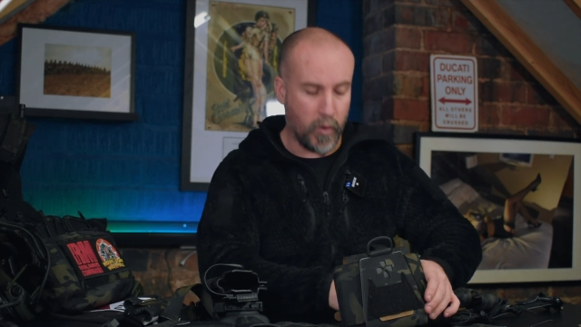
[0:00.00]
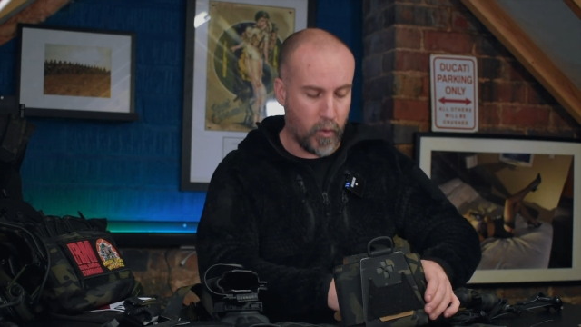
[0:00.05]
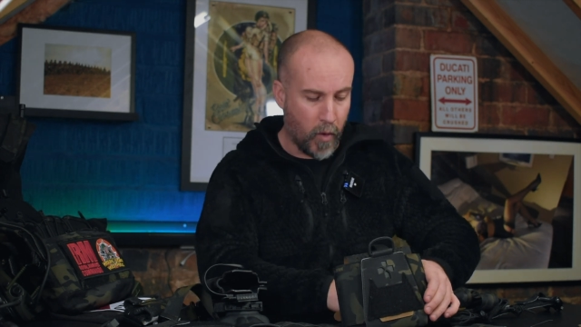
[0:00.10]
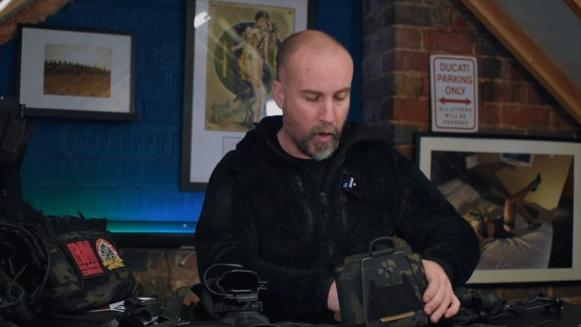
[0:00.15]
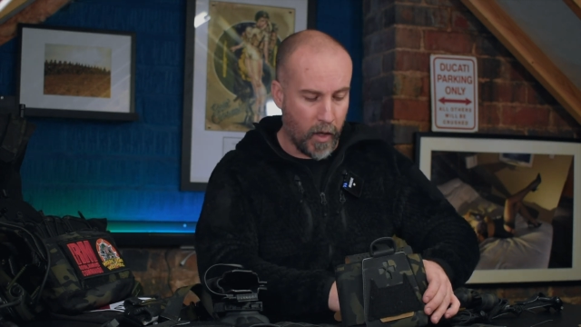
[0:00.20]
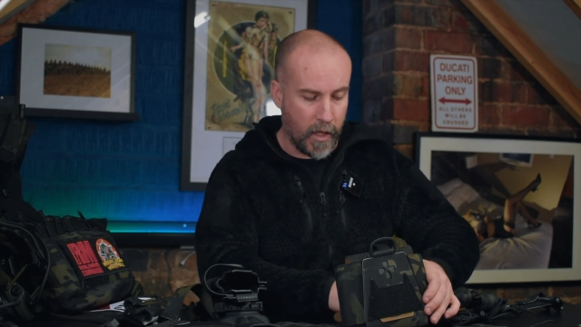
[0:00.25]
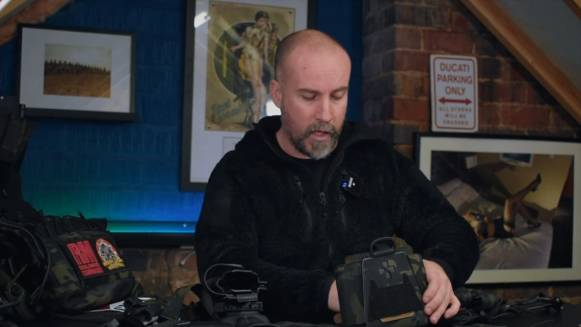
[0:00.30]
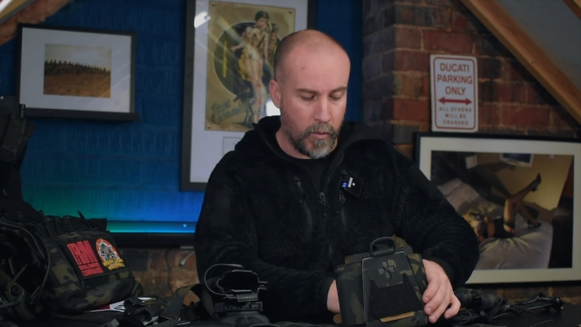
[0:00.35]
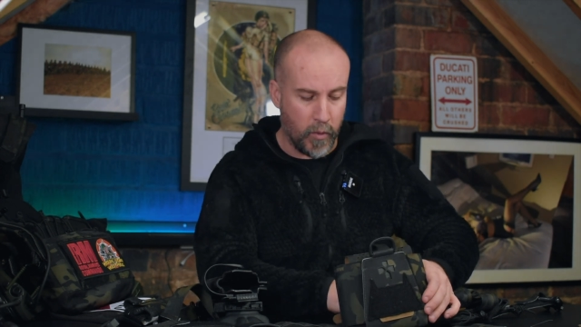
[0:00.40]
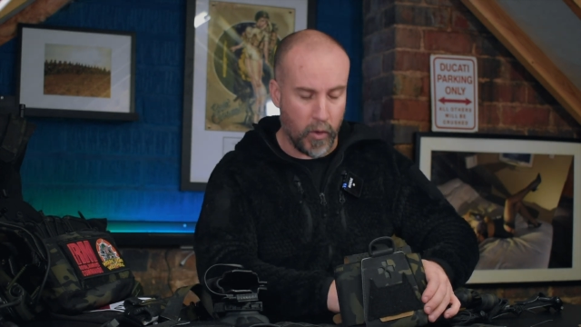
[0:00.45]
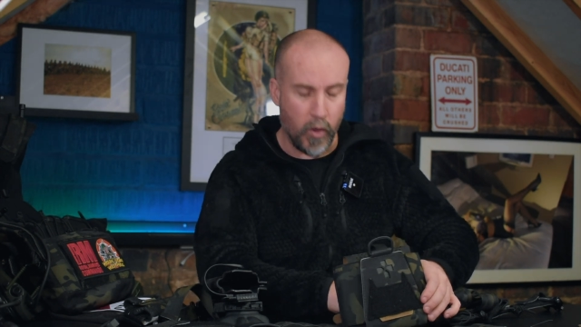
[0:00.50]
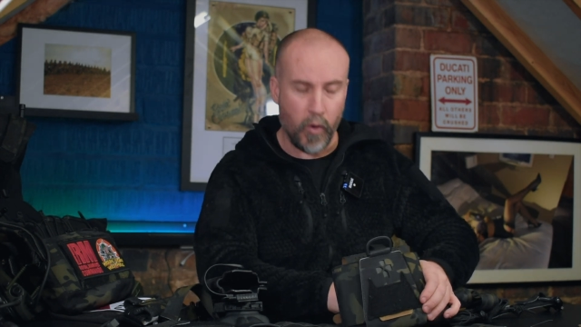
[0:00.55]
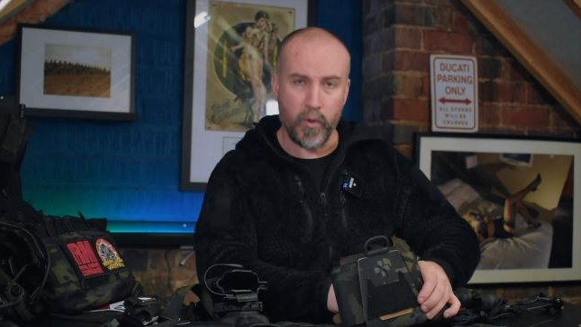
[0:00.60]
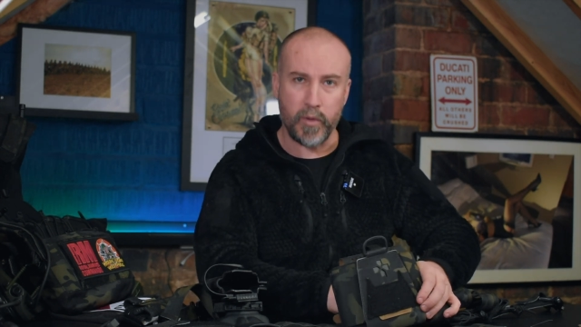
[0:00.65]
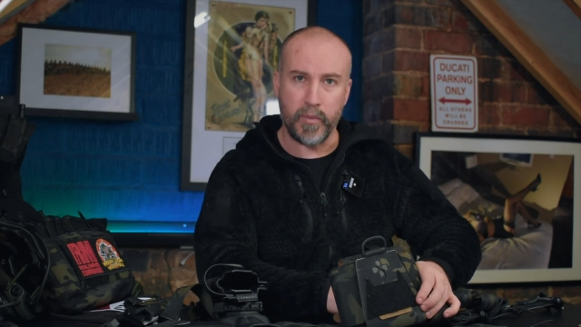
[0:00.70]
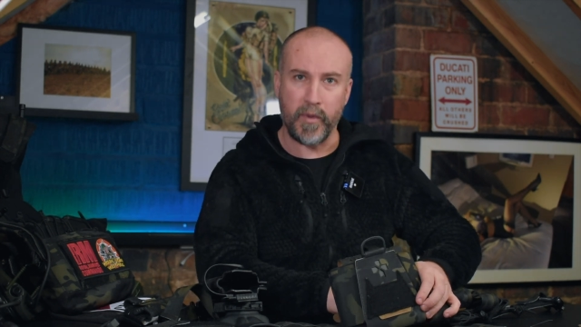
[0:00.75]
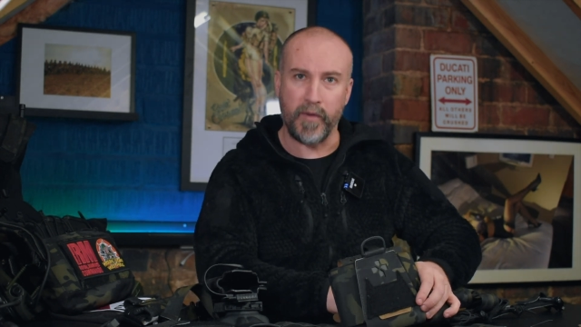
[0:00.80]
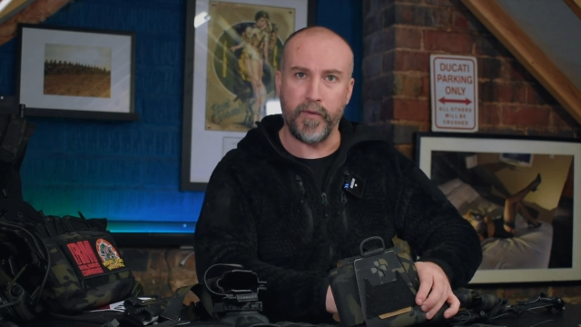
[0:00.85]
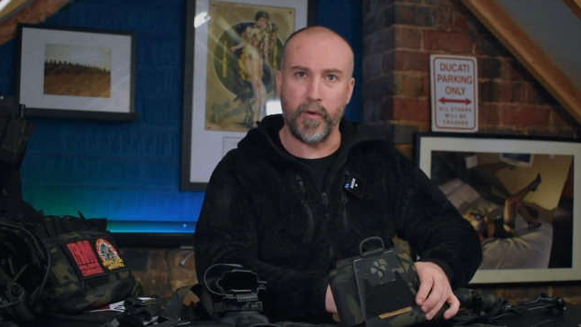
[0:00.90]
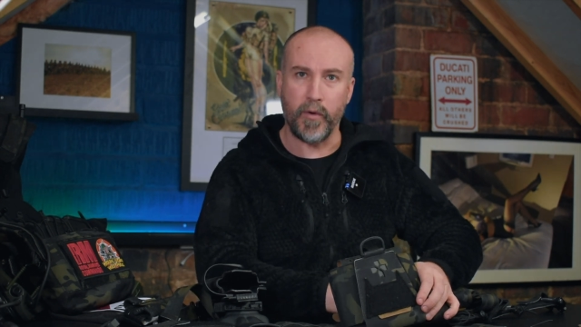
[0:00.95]
quality will
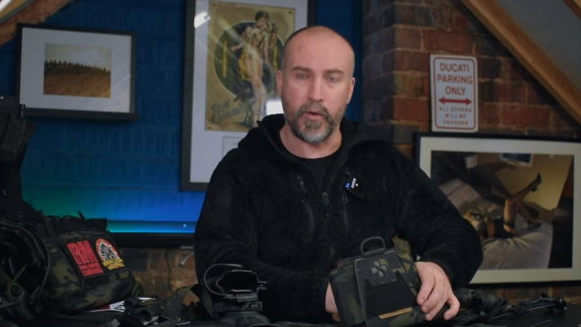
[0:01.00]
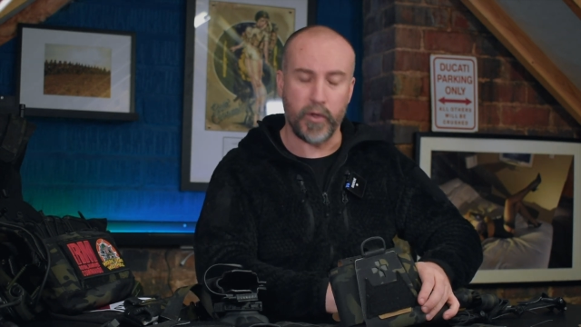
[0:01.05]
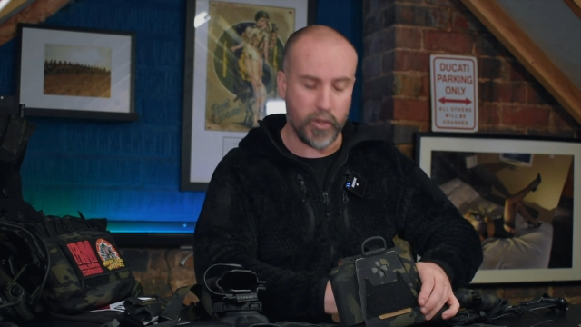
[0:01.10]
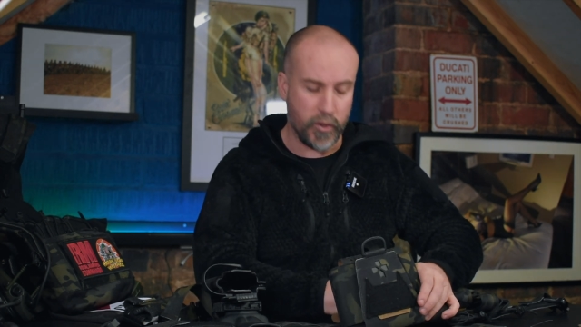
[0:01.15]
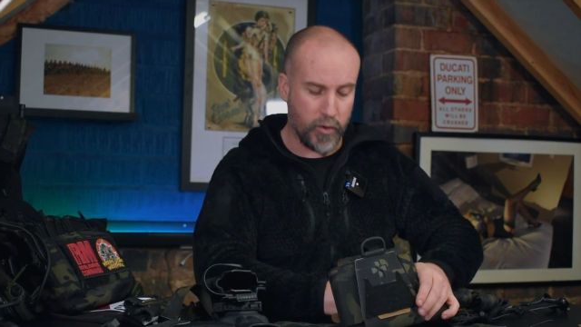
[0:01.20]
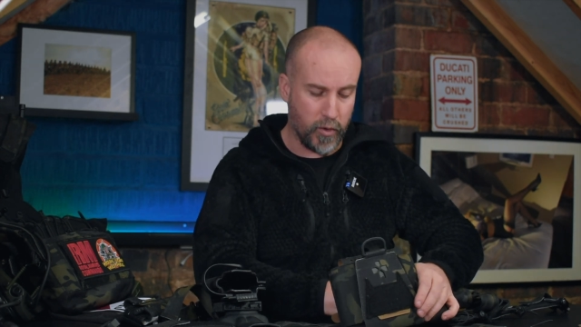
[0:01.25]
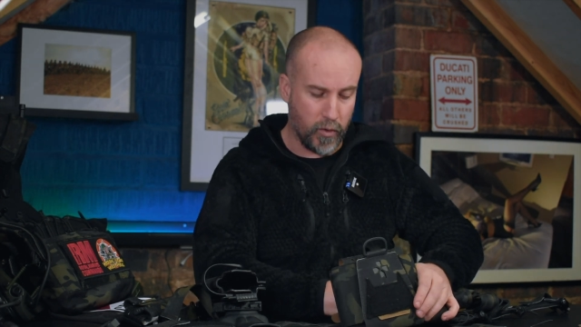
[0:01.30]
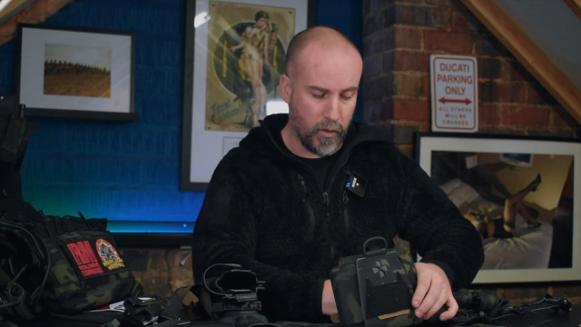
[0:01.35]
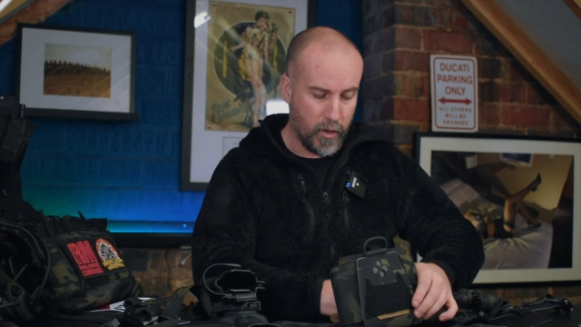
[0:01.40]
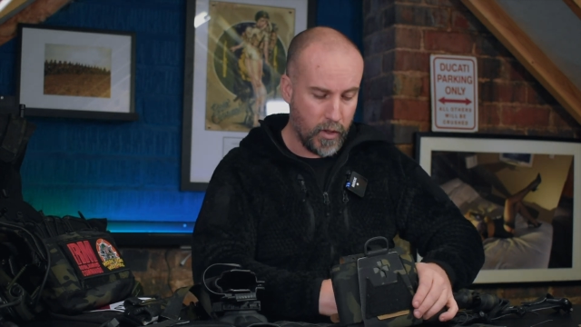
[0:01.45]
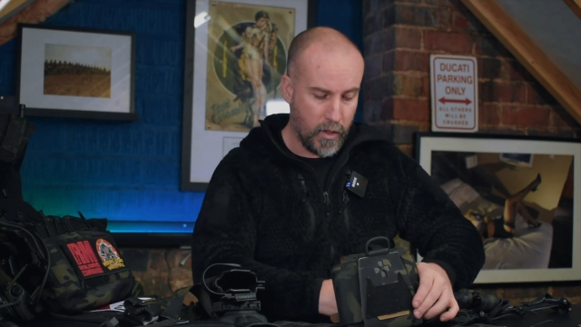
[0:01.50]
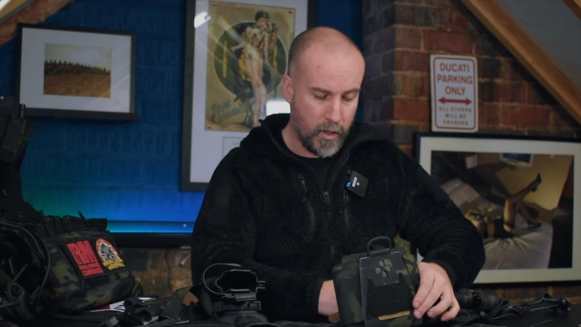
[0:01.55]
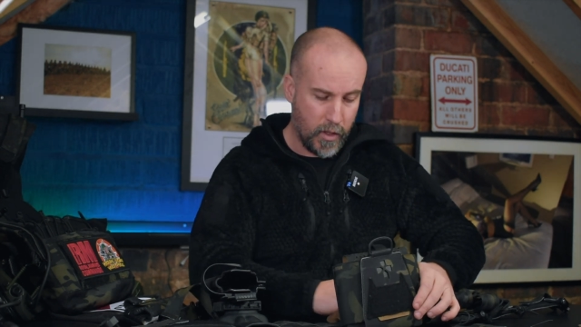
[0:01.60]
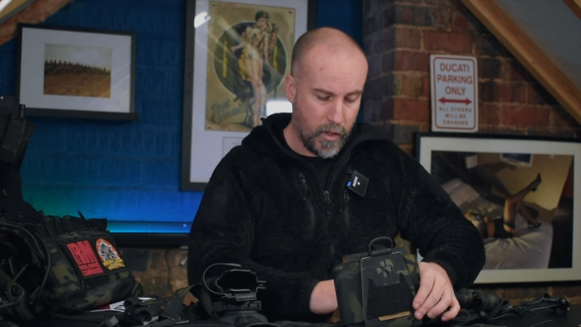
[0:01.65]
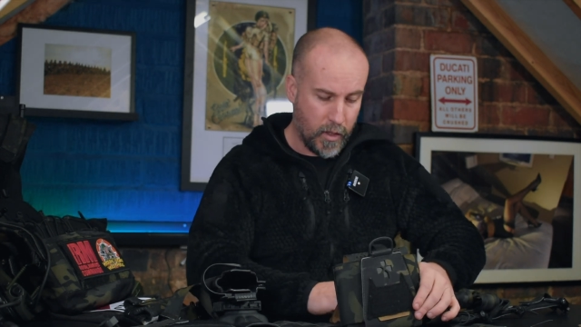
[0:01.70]
always be functional.